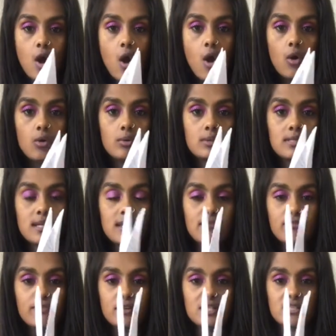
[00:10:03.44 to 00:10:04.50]
hold it in
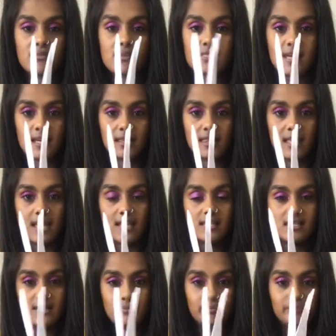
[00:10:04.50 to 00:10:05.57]
front of us like this,
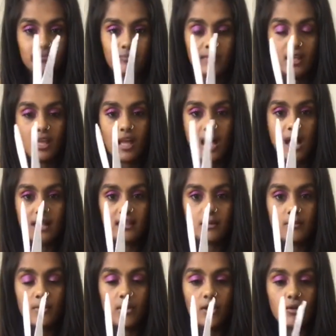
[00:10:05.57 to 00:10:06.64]
and then
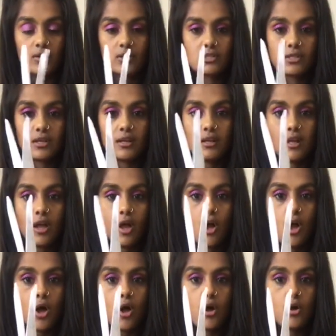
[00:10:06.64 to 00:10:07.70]
we're going to
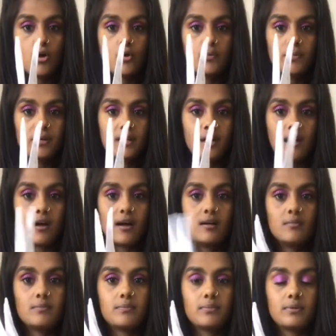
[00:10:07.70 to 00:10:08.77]
open it
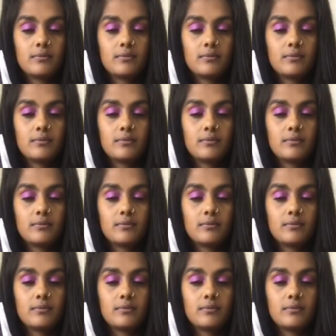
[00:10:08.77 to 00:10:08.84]
up,